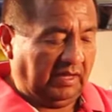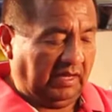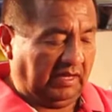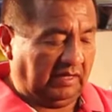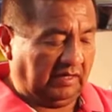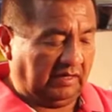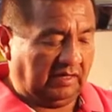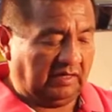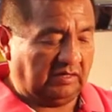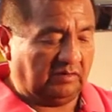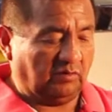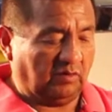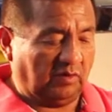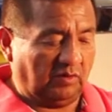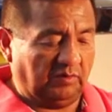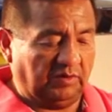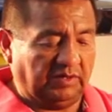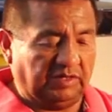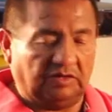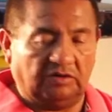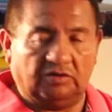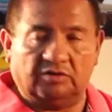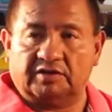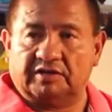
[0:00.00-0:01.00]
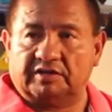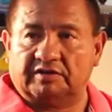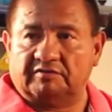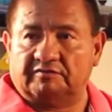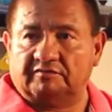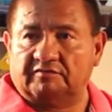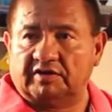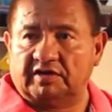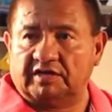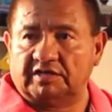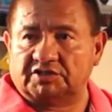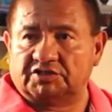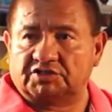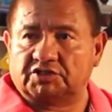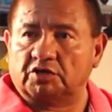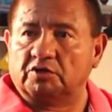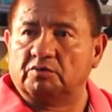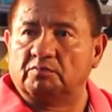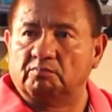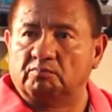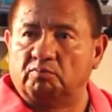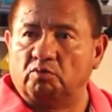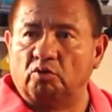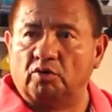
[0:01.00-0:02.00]
And into what we do at a, at a
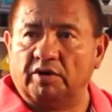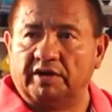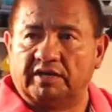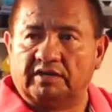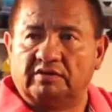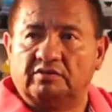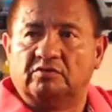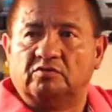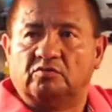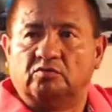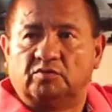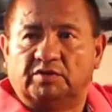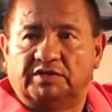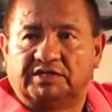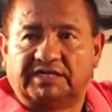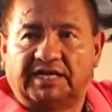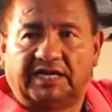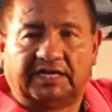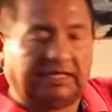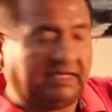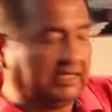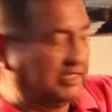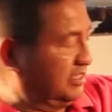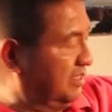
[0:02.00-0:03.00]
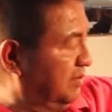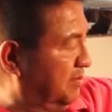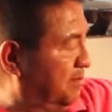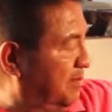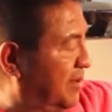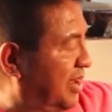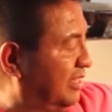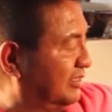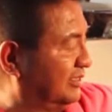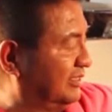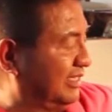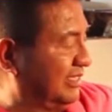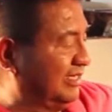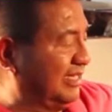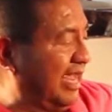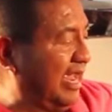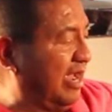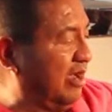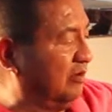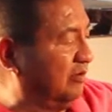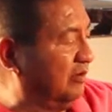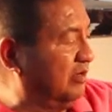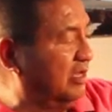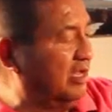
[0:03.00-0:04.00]
certain point, we take this and melt it
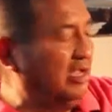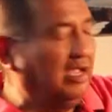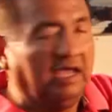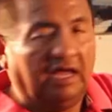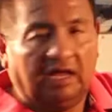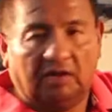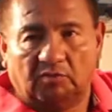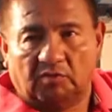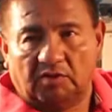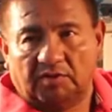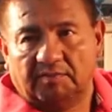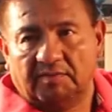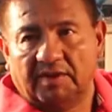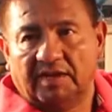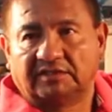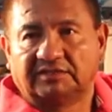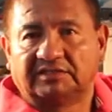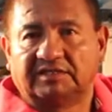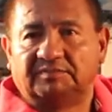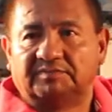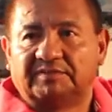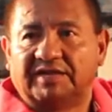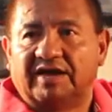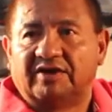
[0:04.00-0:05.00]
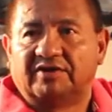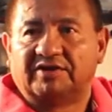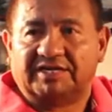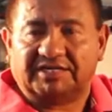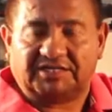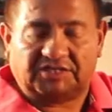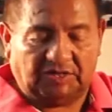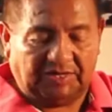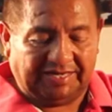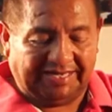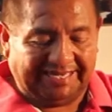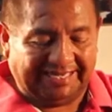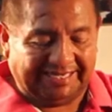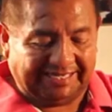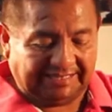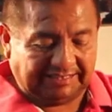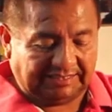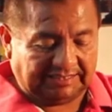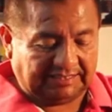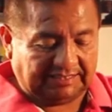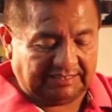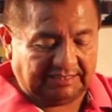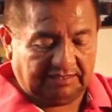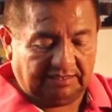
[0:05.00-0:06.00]
down, and we melt them down into
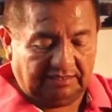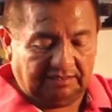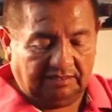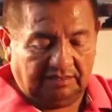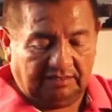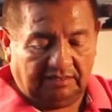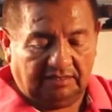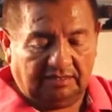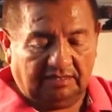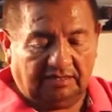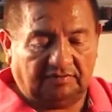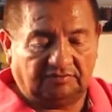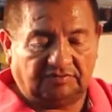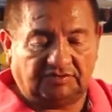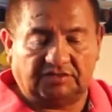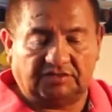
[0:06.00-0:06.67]
ingots of